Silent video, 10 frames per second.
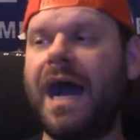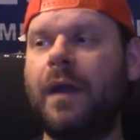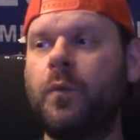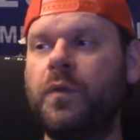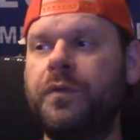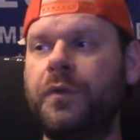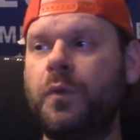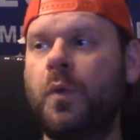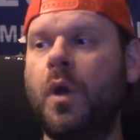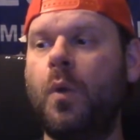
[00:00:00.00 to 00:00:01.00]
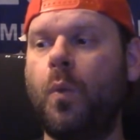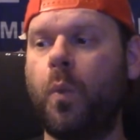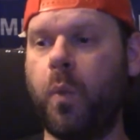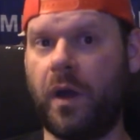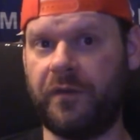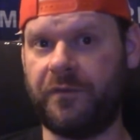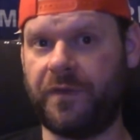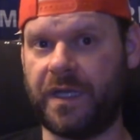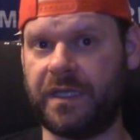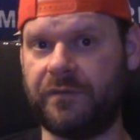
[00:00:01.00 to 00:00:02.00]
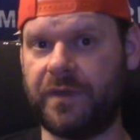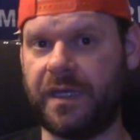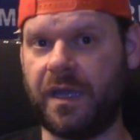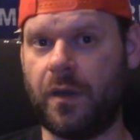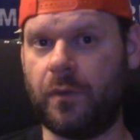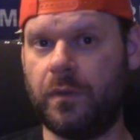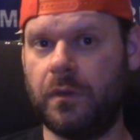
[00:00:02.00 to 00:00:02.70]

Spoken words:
I will do one fucking video.